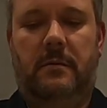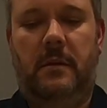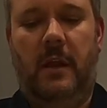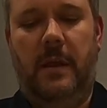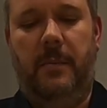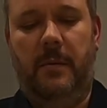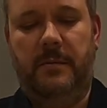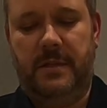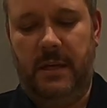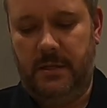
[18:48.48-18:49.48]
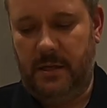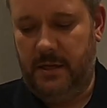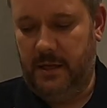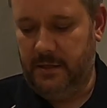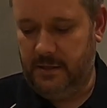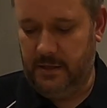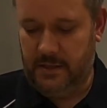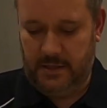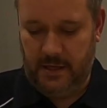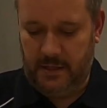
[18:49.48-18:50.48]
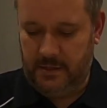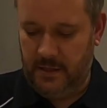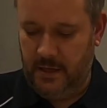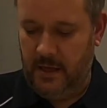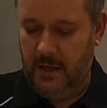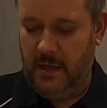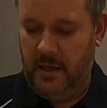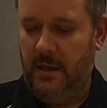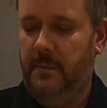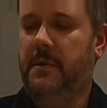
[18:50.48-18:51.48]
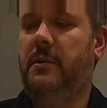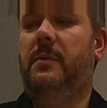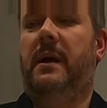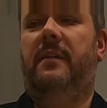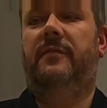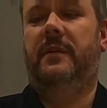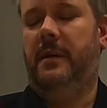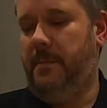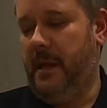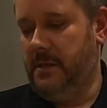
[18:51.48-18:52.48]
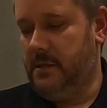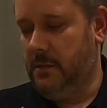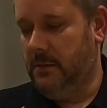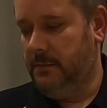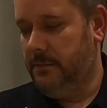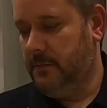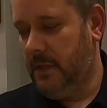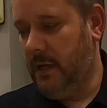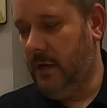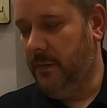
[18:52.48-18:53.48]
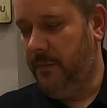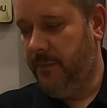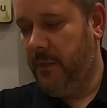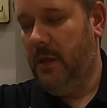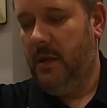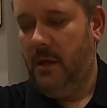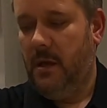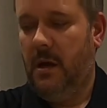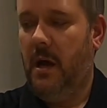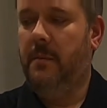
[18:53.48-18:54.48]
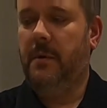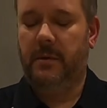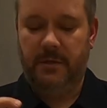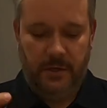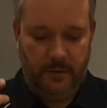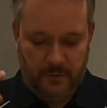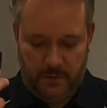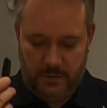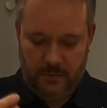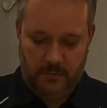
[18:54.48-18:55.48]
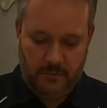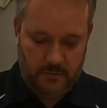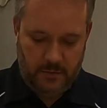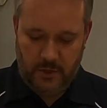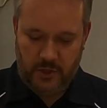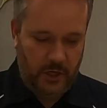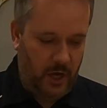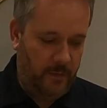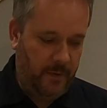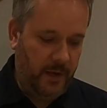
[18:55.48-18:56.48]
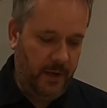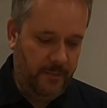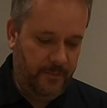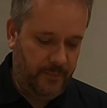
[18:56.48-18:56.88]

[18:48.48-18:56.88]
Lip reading: lollipop sticks, identity sticks, and we do have a pencil. Now I'm going to use the Sharpie,